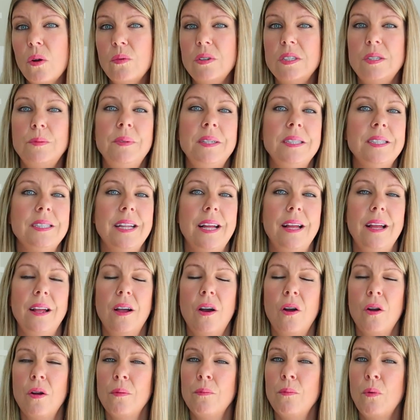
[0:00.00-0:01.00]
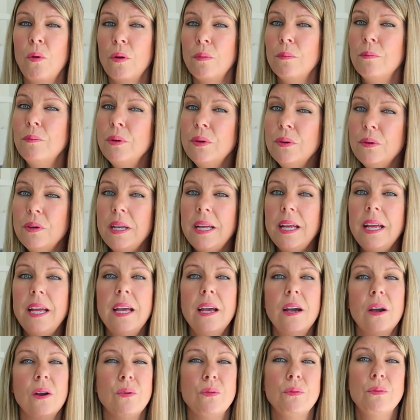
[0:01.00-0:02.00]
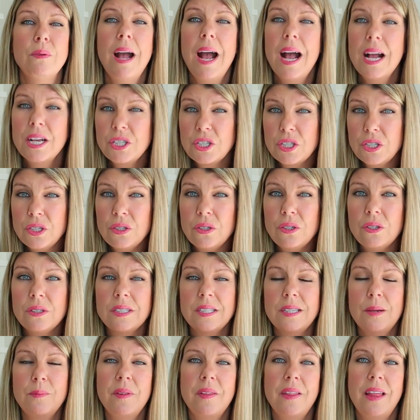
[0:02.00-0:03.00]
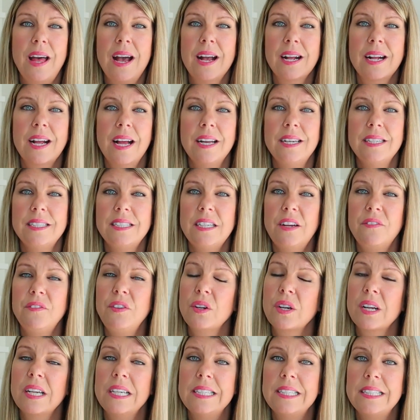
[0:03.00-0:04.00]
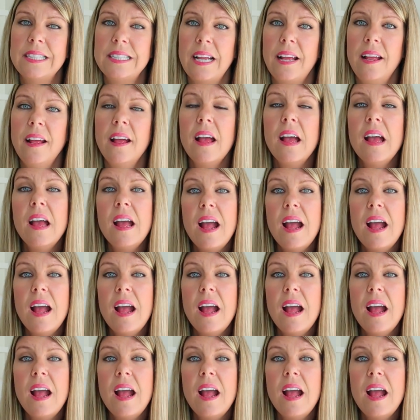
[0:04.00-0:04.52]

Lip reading: which means they are more moody, irrational, some of that kind of stuff you're gonna see.